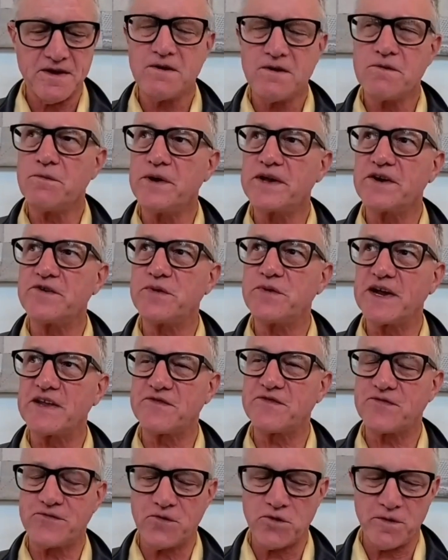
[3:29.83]
we can
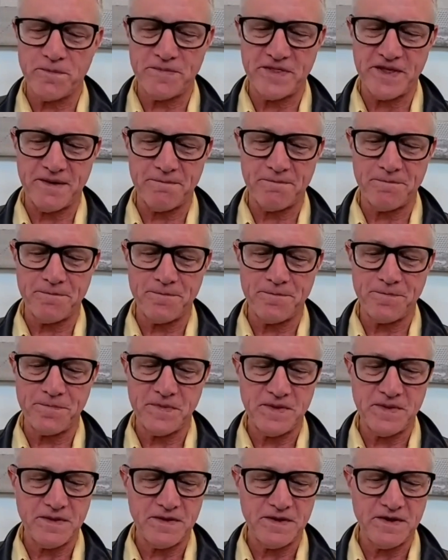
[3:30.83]
transform them
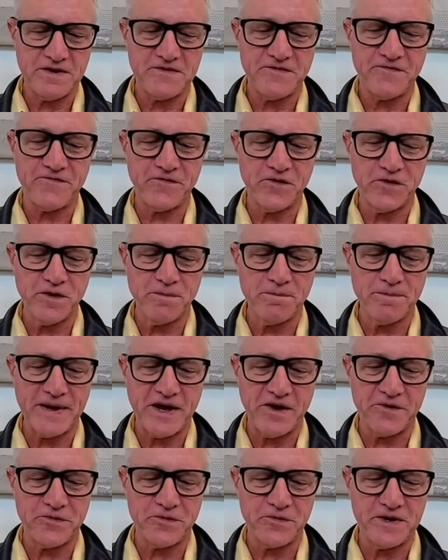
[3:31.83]
into firm
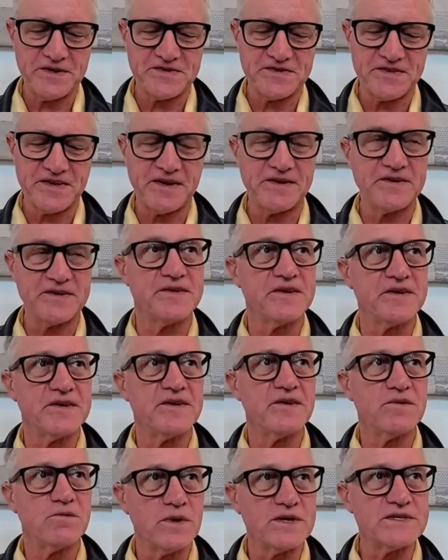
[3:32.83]
boundaries that,
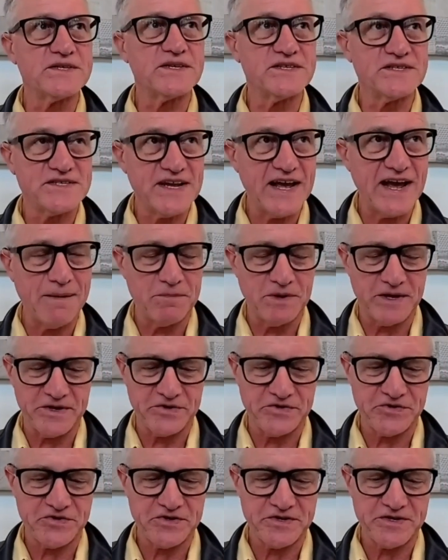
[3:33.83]
once
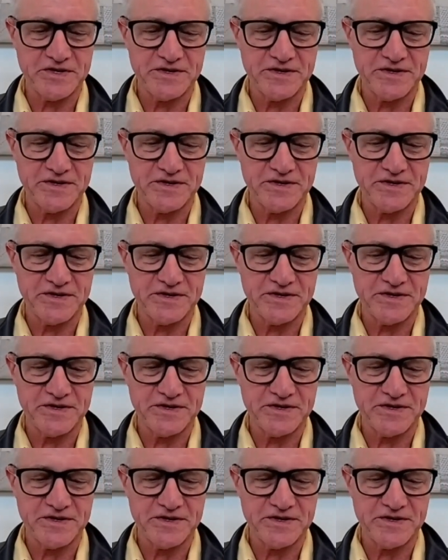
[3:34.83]
established,